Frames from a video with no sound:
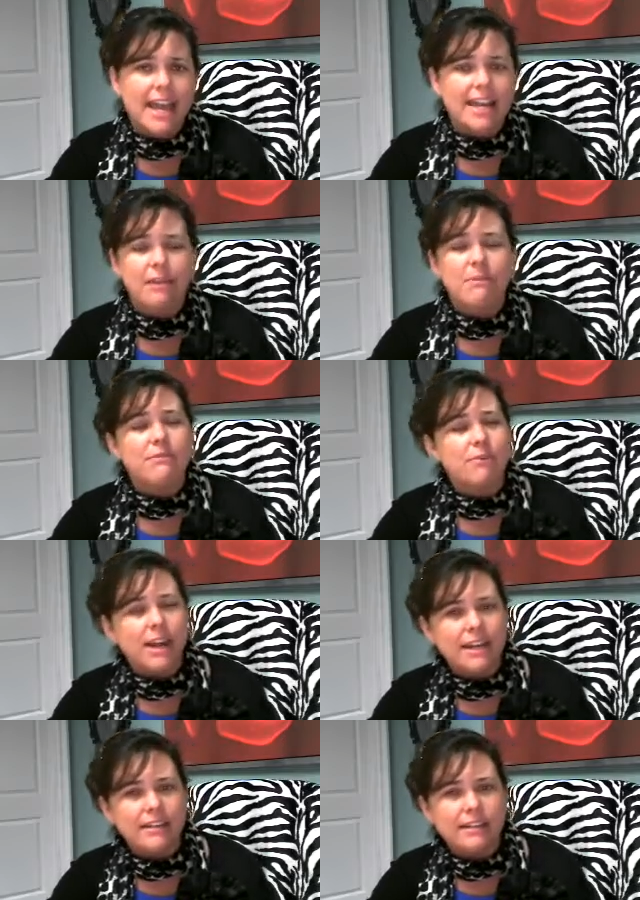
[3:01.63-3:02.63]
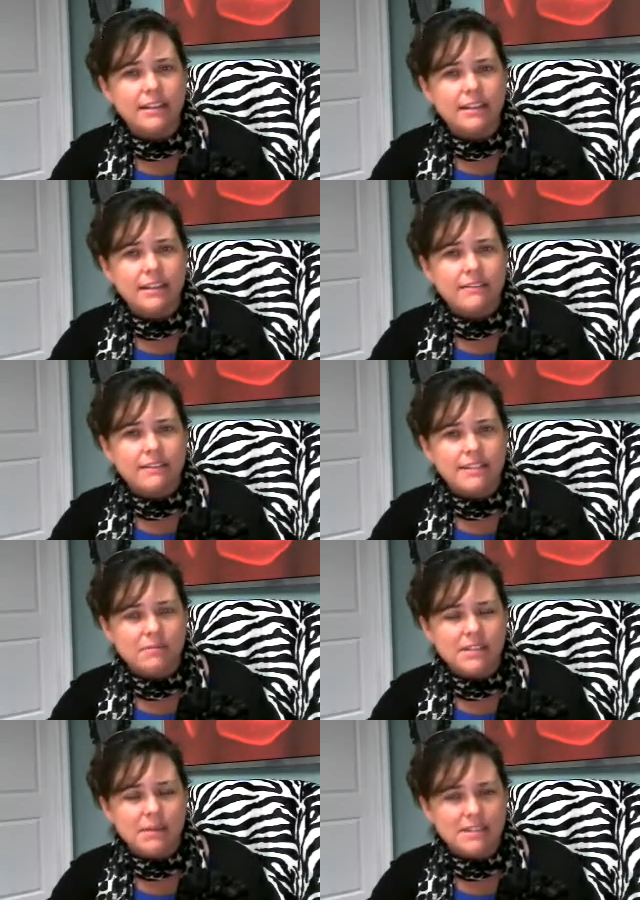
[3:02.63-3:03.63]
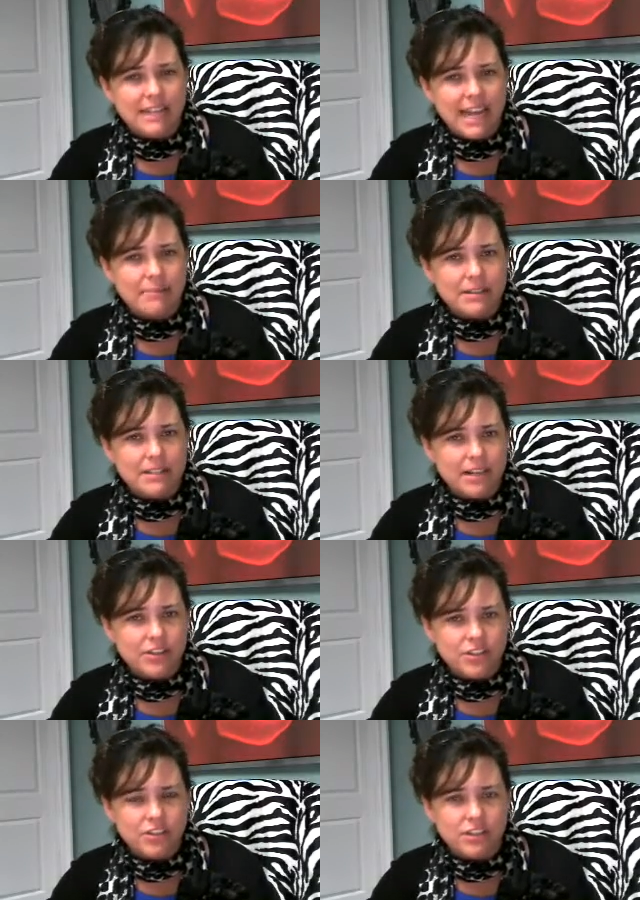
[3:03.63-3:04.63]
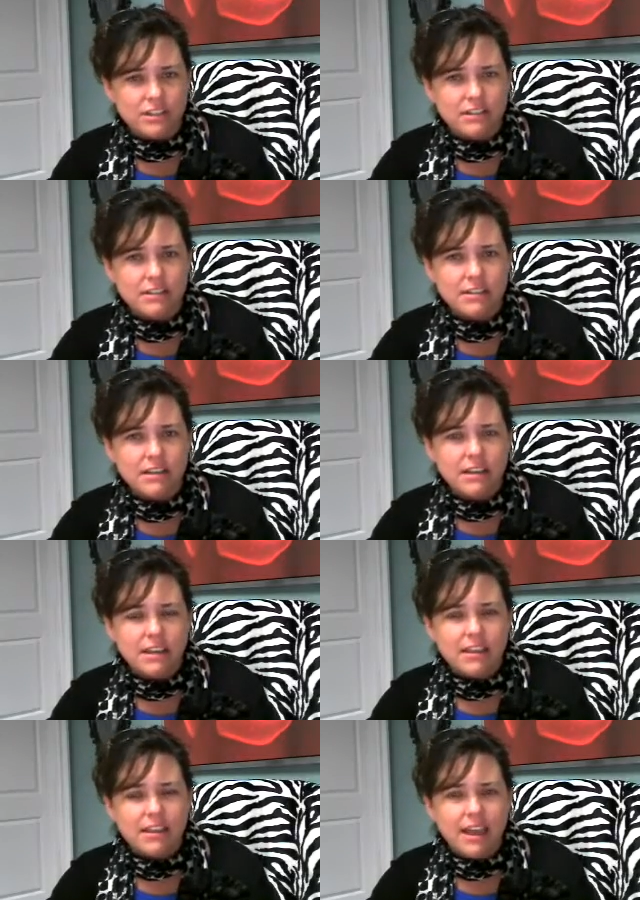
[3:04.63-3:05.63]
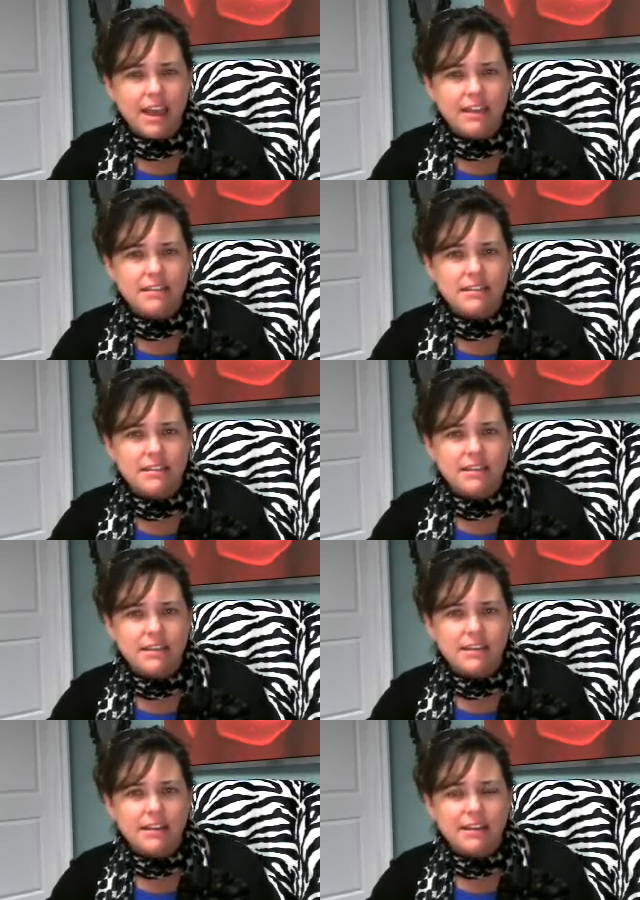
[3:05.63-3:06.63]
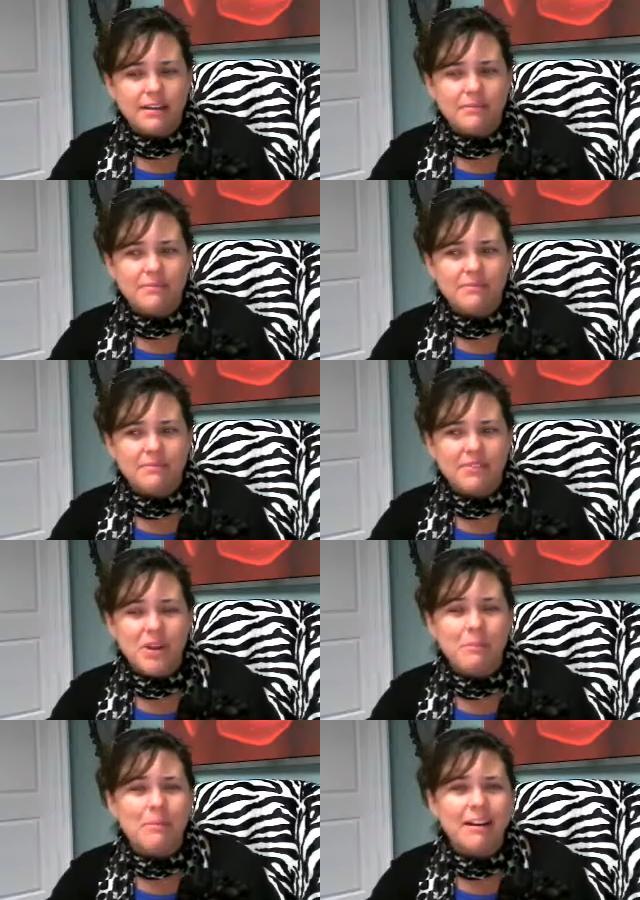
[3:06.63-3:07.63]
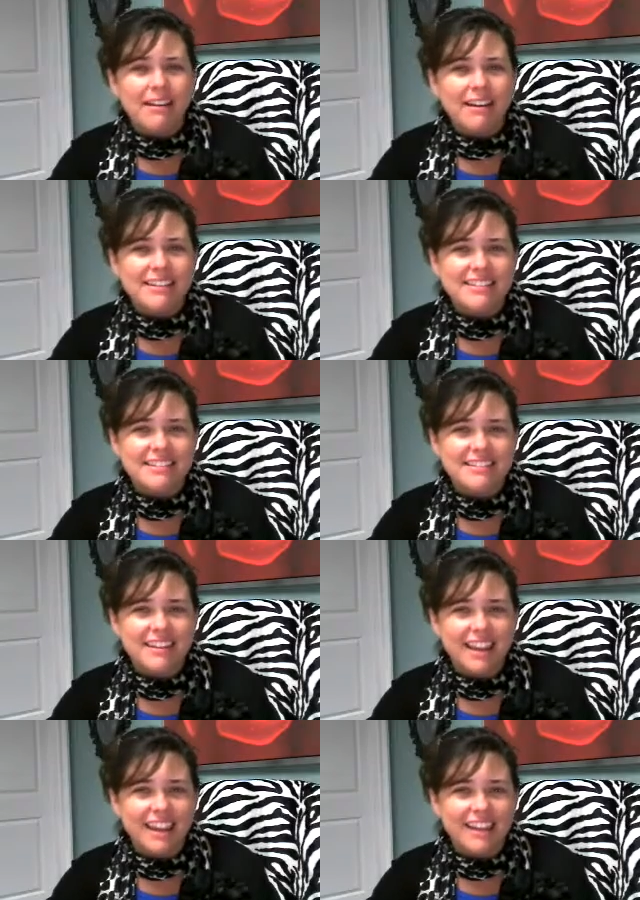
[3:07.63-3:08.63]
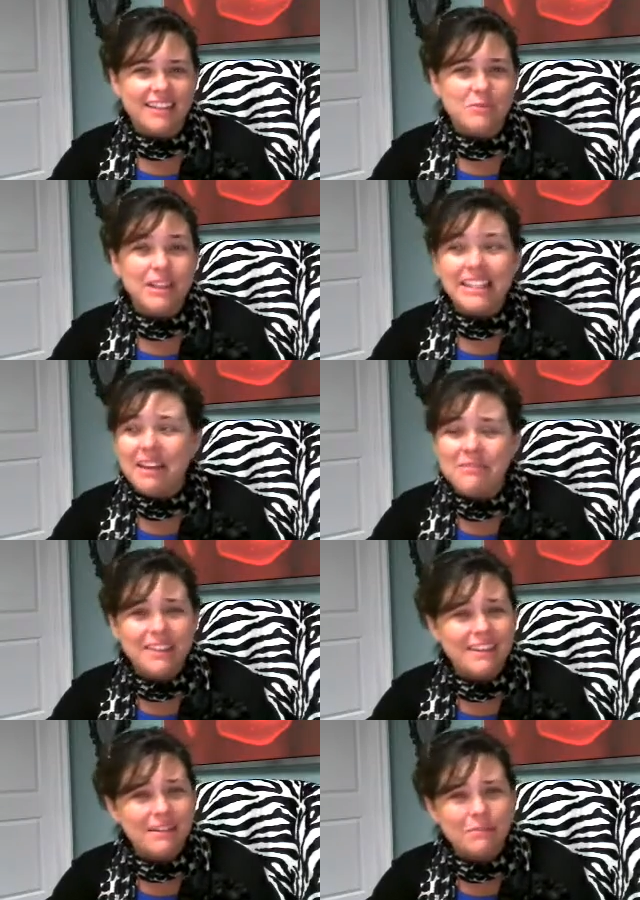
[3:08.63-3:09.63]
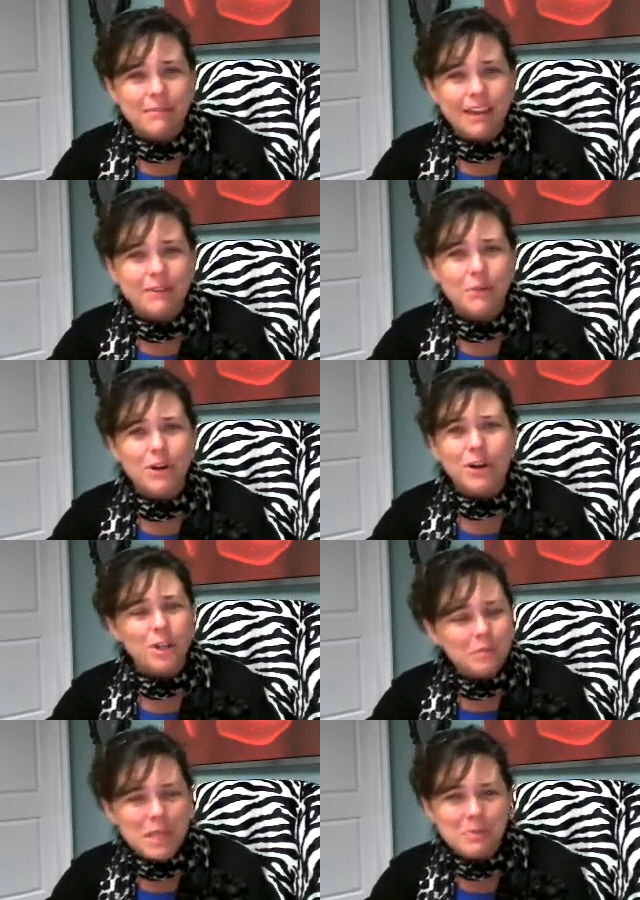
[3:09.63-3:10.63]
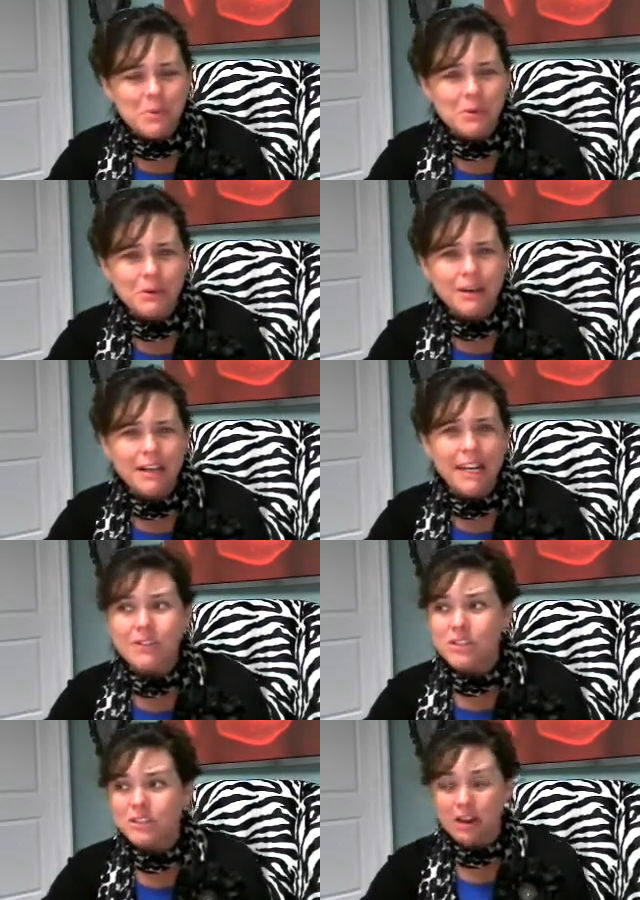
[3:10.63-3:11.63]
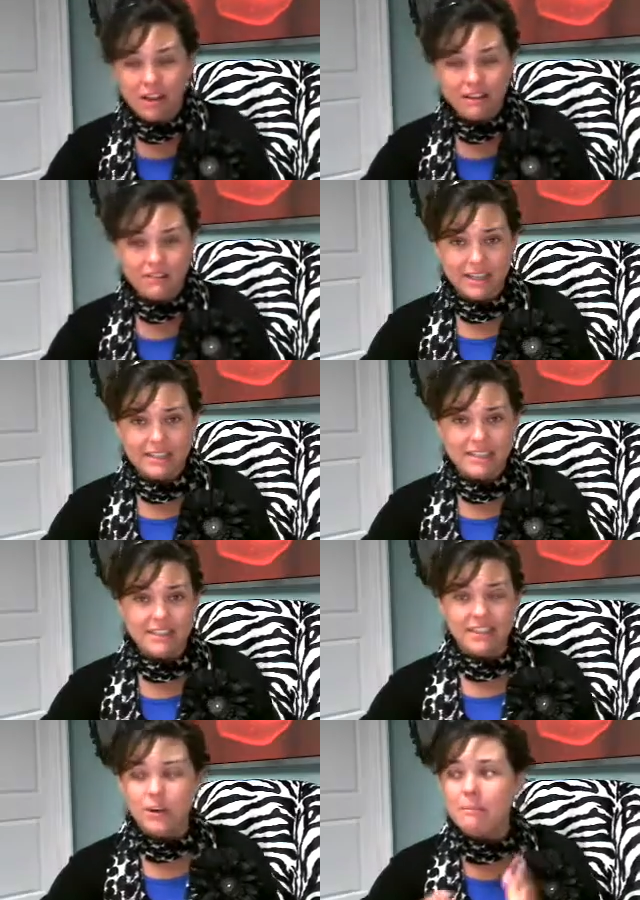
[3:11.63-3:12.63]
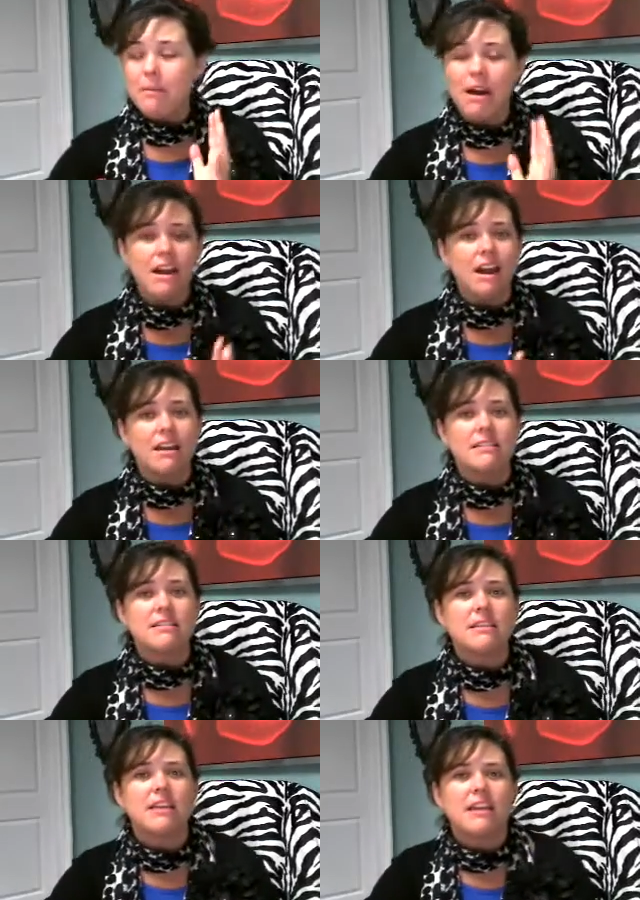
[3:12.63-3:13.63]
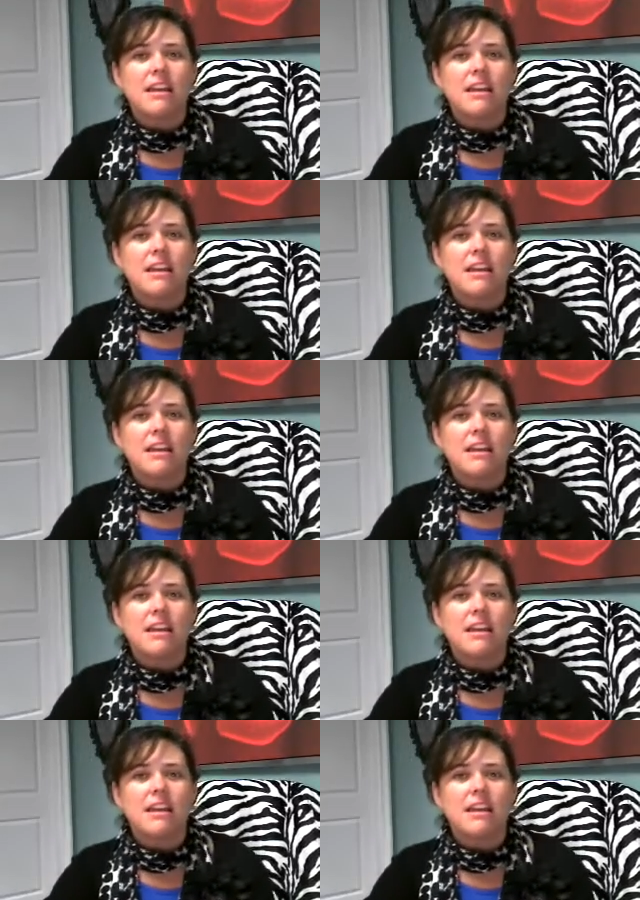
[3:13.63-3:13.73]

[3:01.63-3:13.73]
And I'm afraid that sometimes that happens in our churches, that they're among us and we love them and we're good people and there's a lot of us and they're among us,